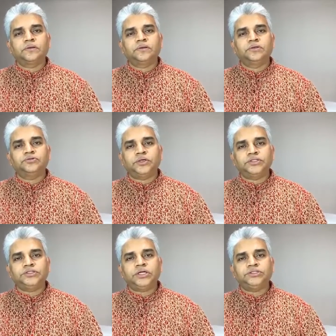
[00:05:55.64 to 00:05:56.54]

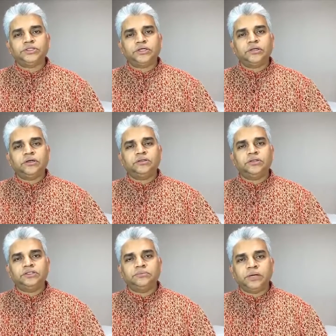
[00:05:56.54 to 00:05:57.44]
Swadhisthana chakra,
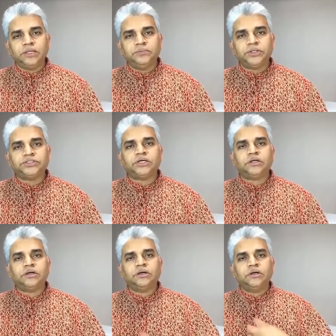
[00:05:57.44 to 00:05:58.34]
there is a manipura
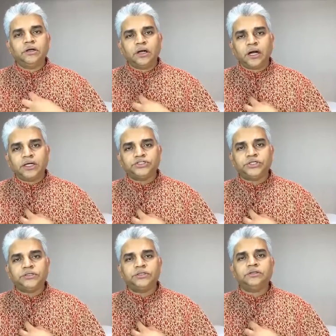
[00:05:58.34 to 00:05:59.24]
chakra, heart
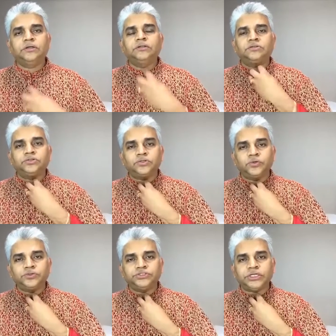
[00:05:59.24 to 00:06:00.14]
center, the
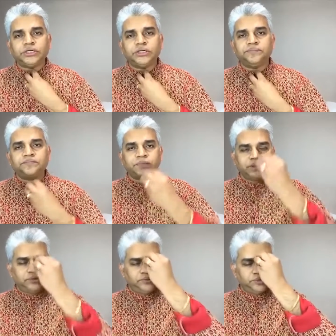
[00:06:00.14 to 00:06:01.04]
throat chakra,
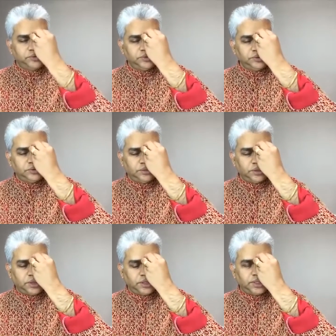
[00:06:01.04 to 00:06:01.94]
the Visuddhi
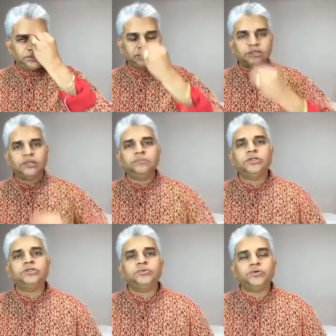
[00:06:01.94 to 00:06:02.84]
uh, Agya Chakra in
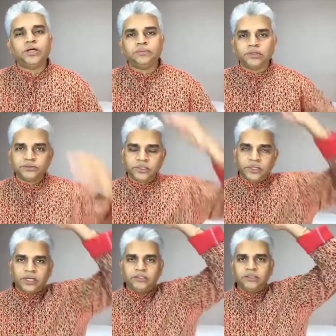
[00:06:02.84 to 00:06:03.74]
between the two eyebrows
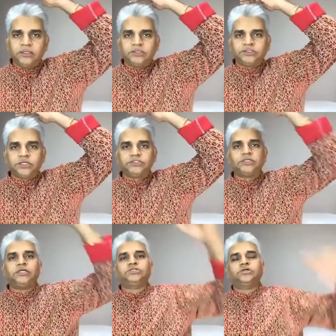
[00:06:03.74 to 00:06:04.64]
and the
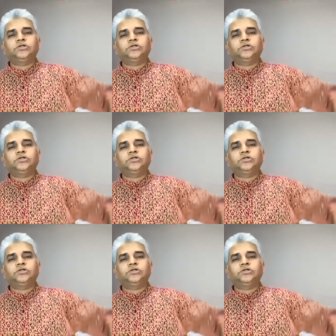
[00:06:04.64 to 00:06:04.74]
Sahasrara Chakra on